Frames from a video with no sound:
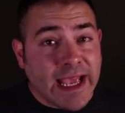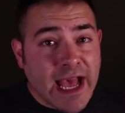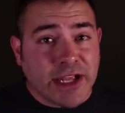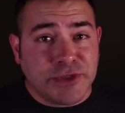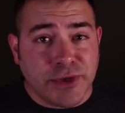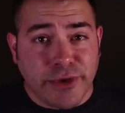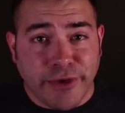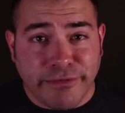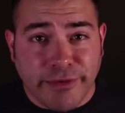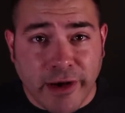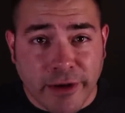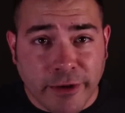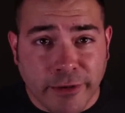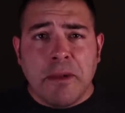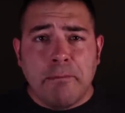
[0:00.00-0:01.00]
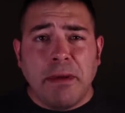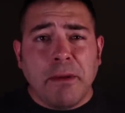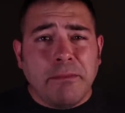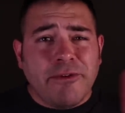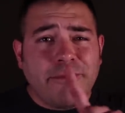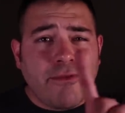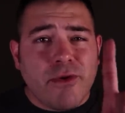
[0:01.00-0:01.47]
got you, you fucker.
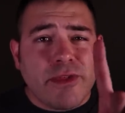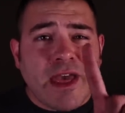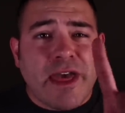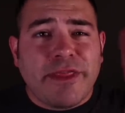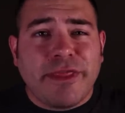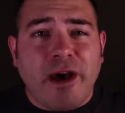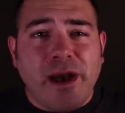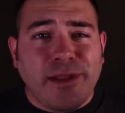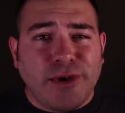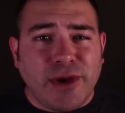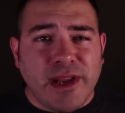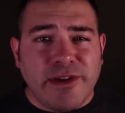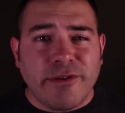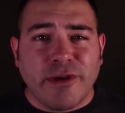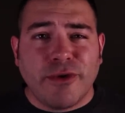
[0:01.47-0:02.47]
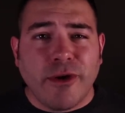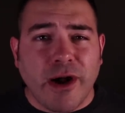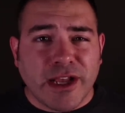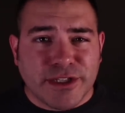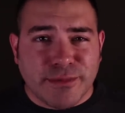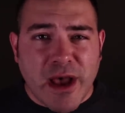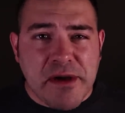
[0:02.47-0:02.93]
But before that thought could even
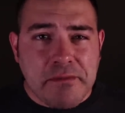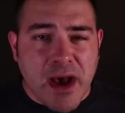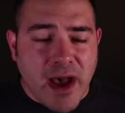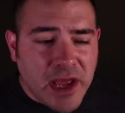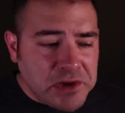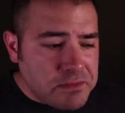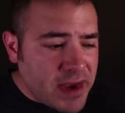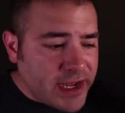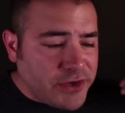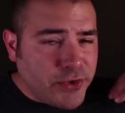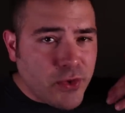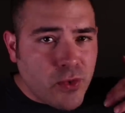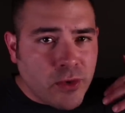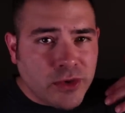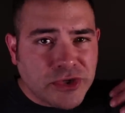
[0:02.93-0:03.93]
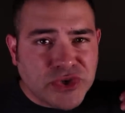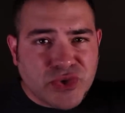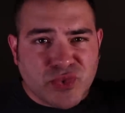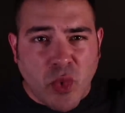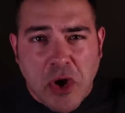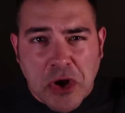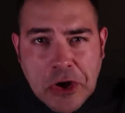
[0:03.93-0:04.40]
cross my mind, my door
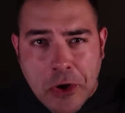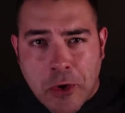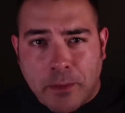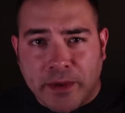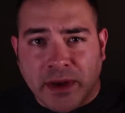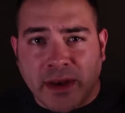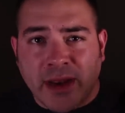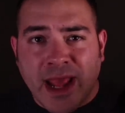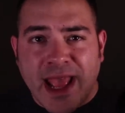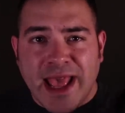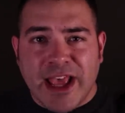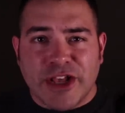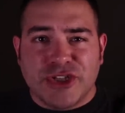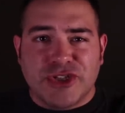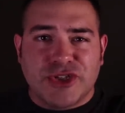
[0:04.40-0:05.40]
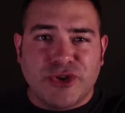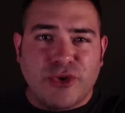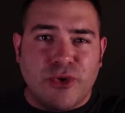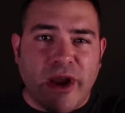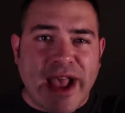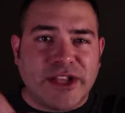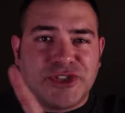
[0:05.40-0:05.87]
swung open,
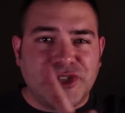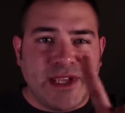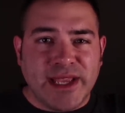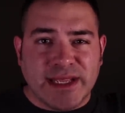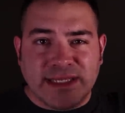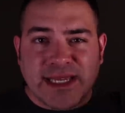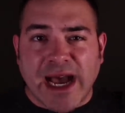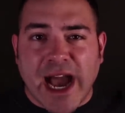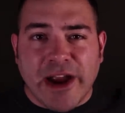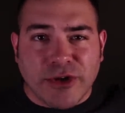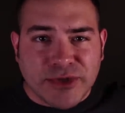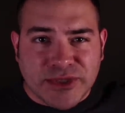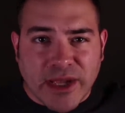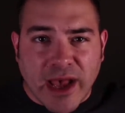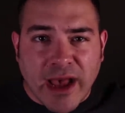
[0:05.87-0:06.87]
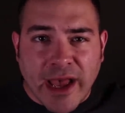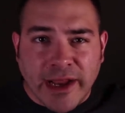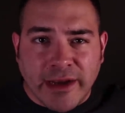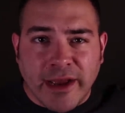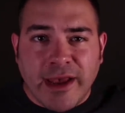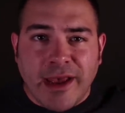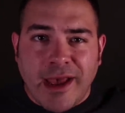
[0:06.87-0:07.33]
scratched the entire
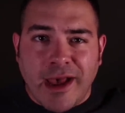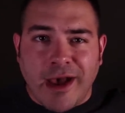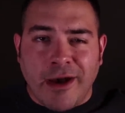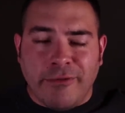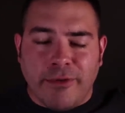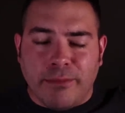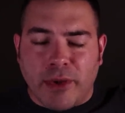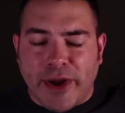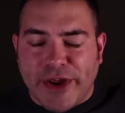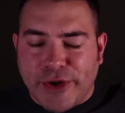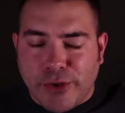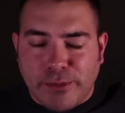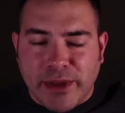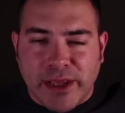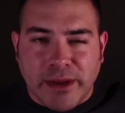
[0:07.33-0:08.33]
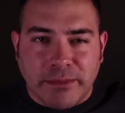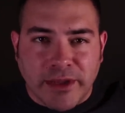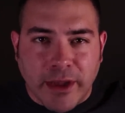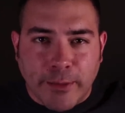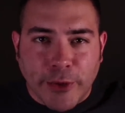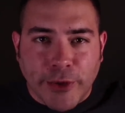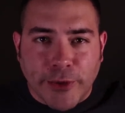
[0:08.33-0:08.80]
side of a brand new B M
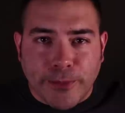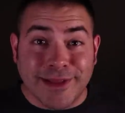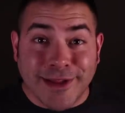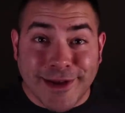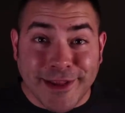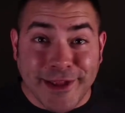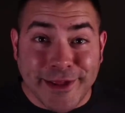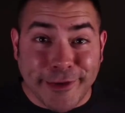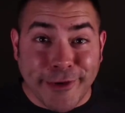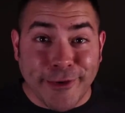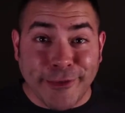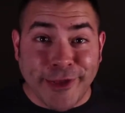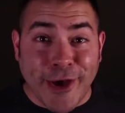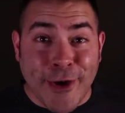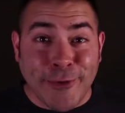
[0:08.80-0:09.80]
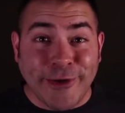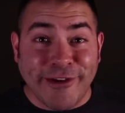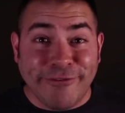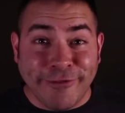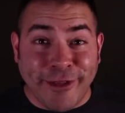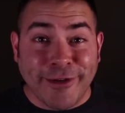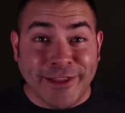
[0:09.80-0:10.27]
W. But luckily, the girl that owned it
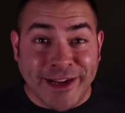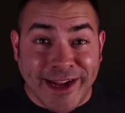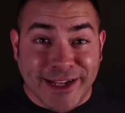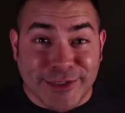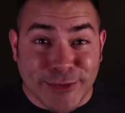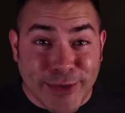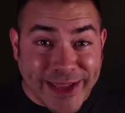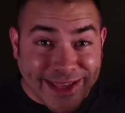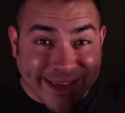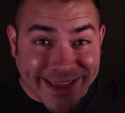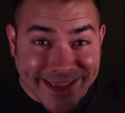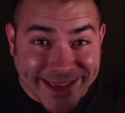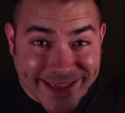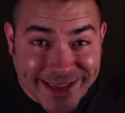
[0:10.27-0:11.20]
flunked the next week.